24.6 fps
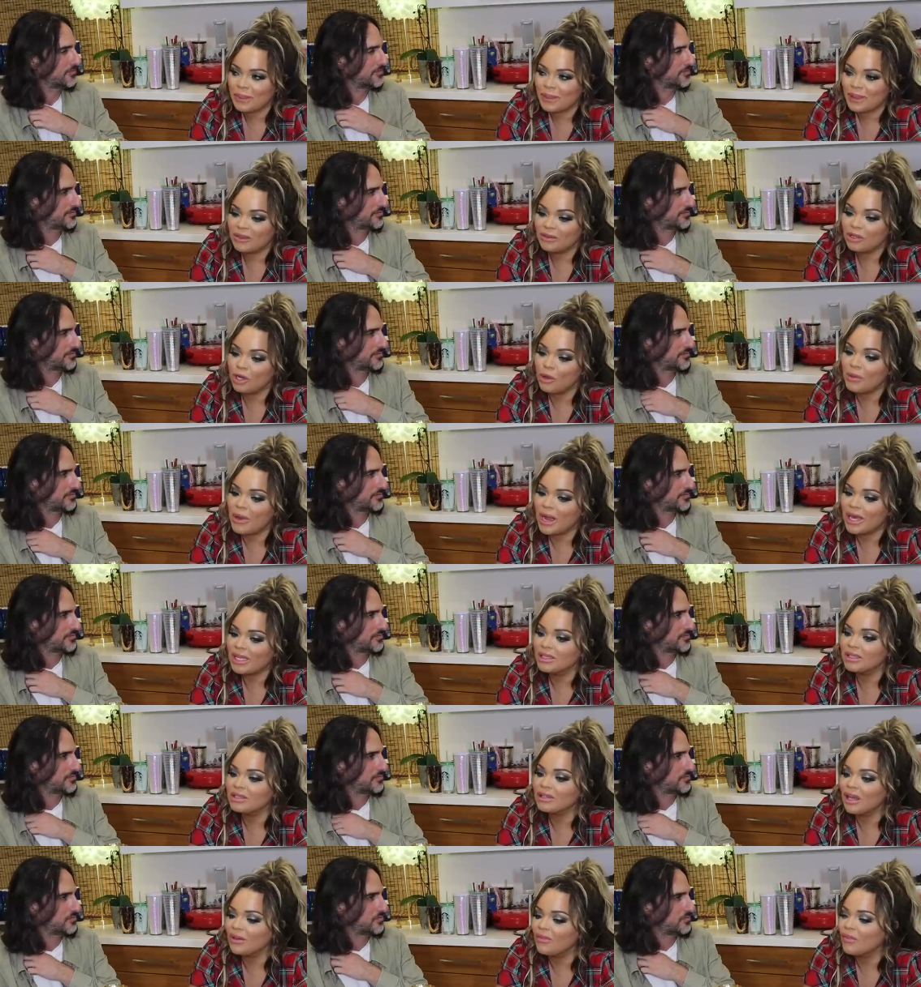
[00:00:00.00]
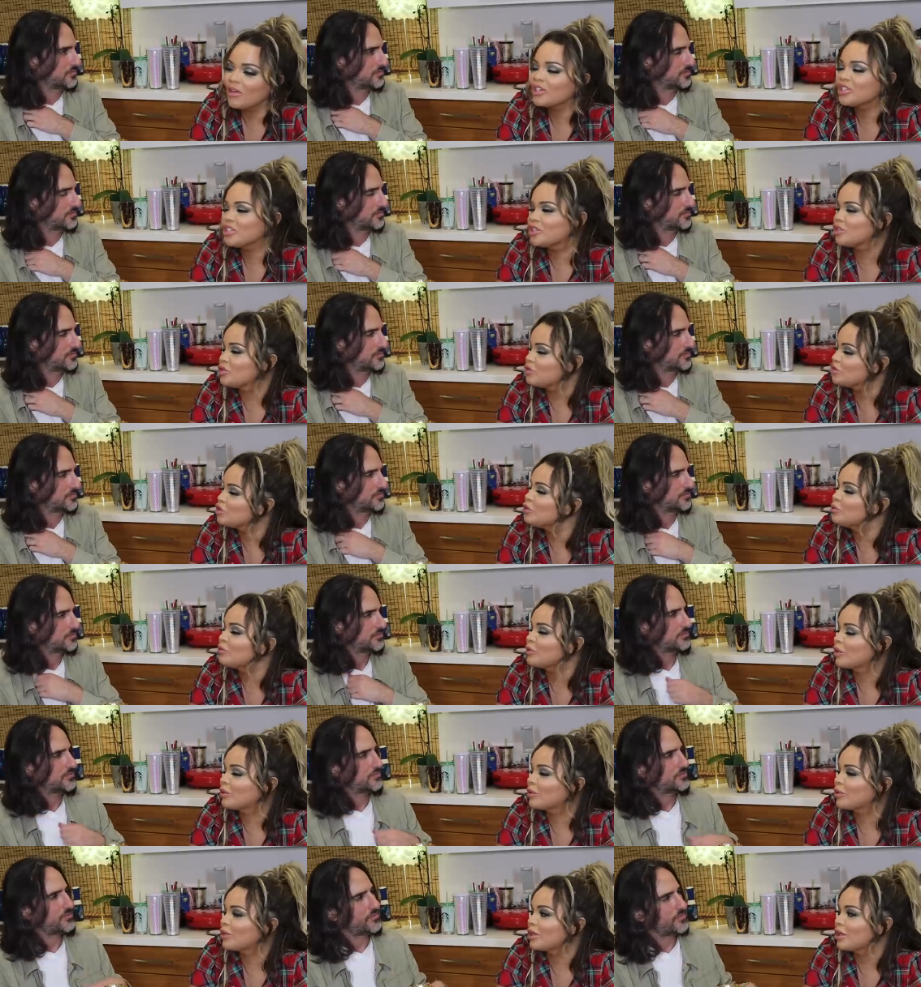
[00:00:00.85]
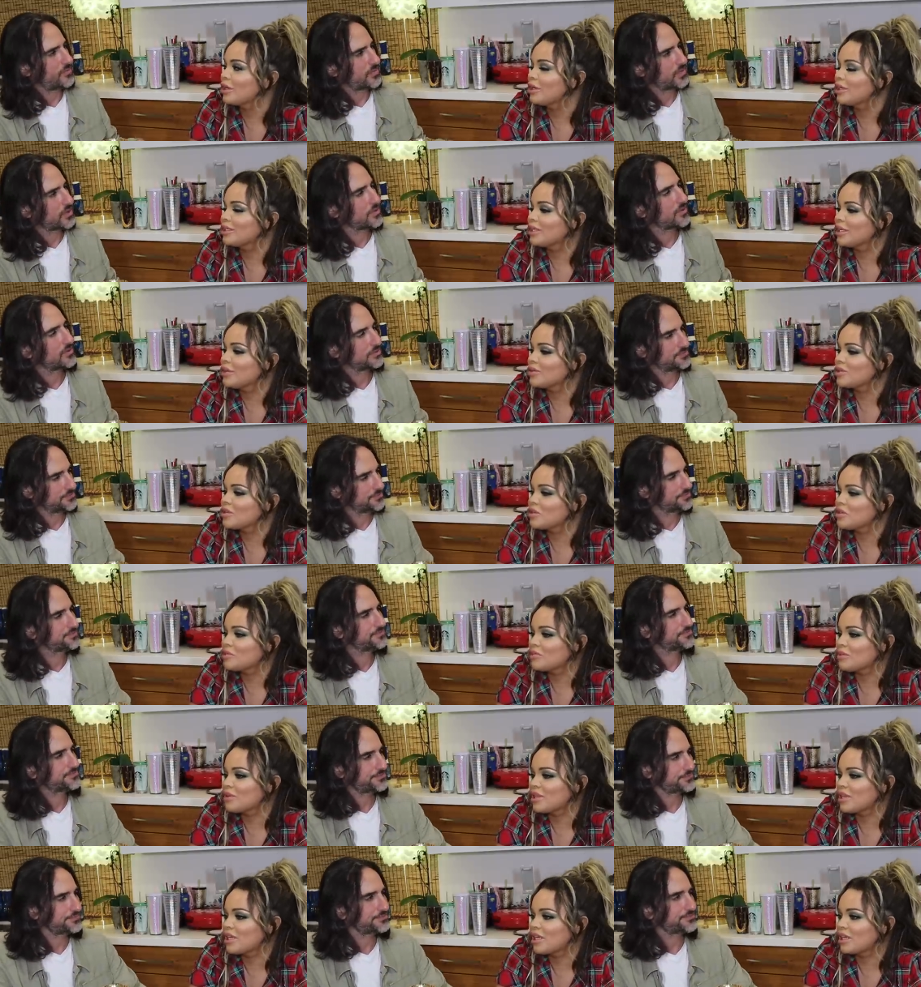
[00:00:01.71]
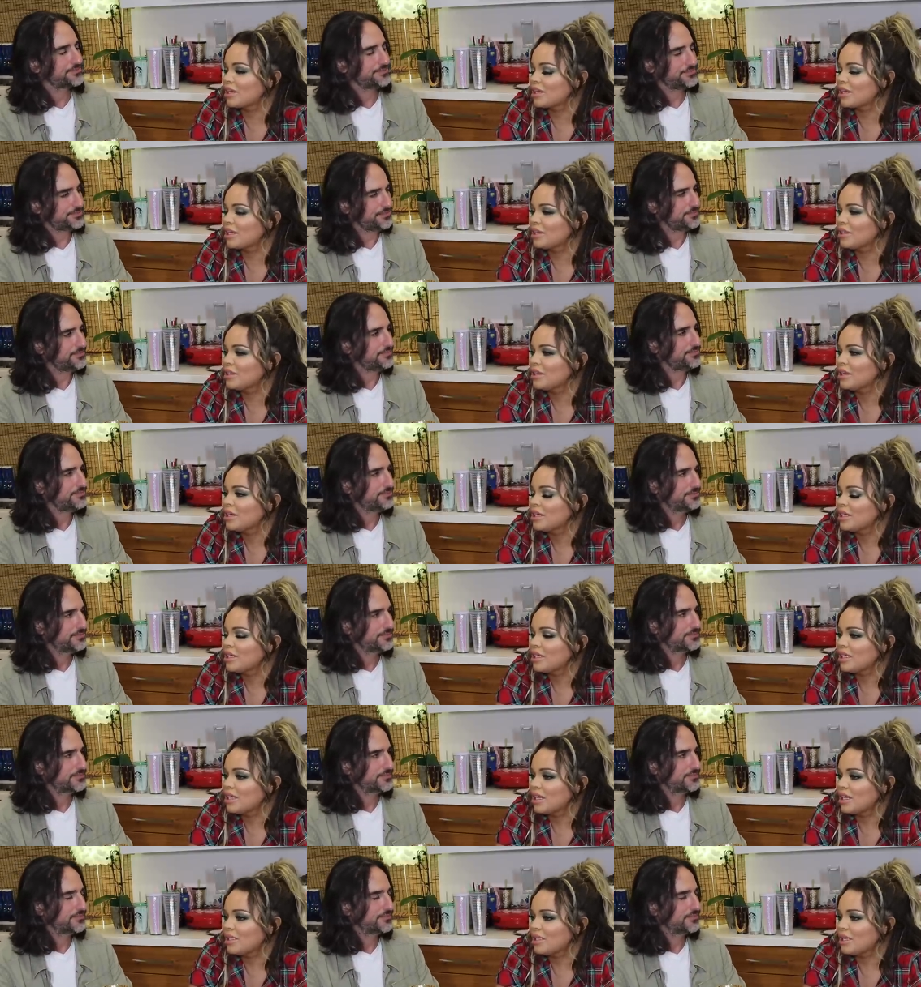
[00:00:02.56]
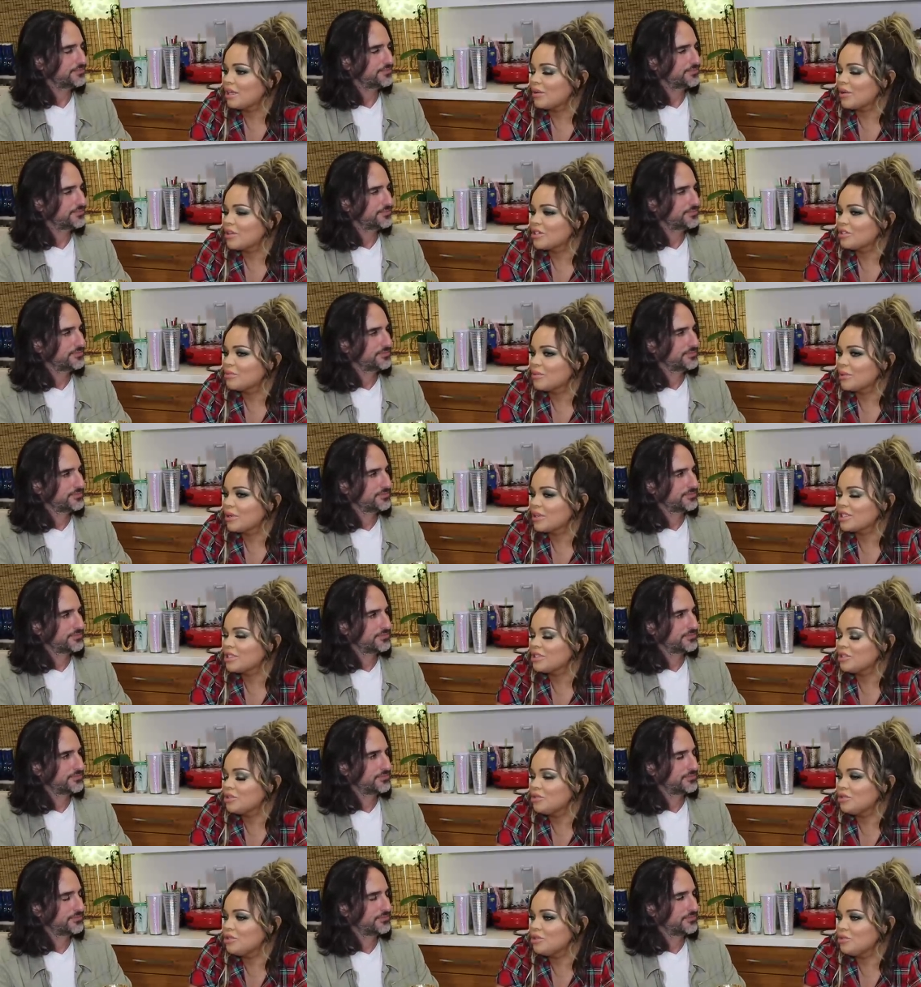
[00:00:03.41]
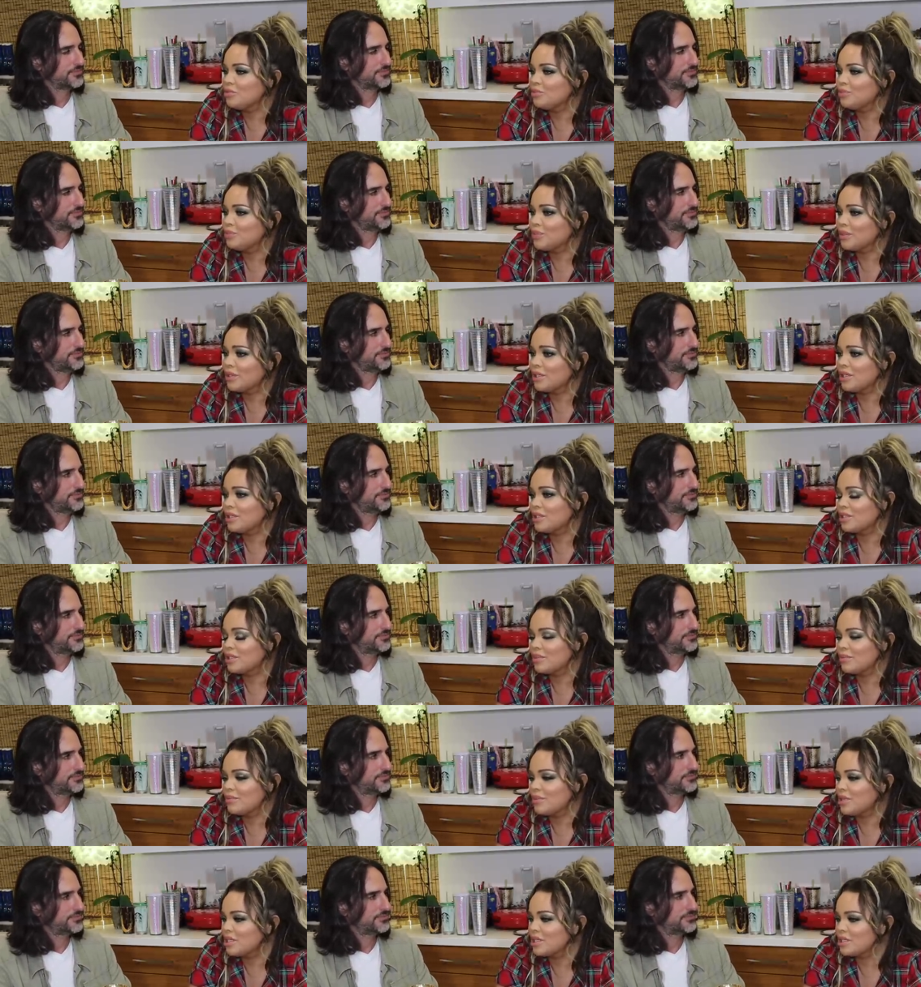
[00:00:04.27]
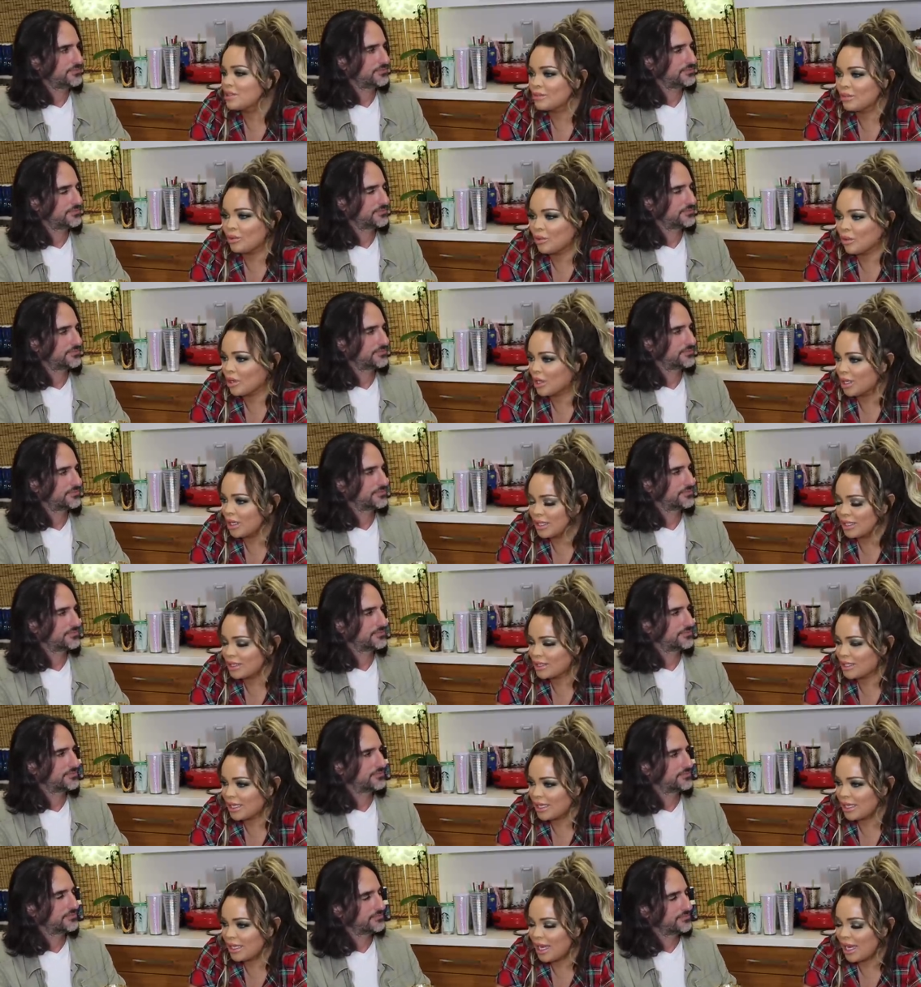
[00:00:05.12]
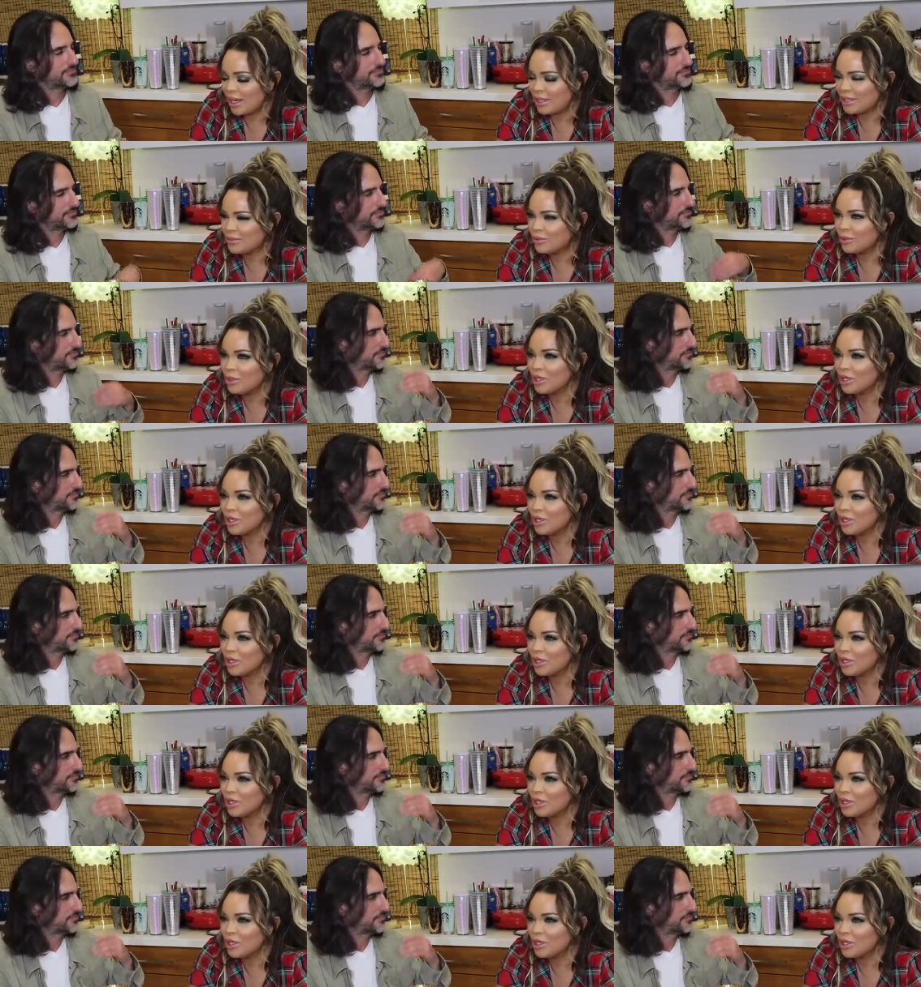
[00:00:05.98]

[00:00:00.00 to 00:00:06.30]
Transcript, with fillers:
Speaker 1: No, but I love watching YouTube when I work out. Like that was always my thing. Like I, like watching it because YouTube to me is more exciting. It's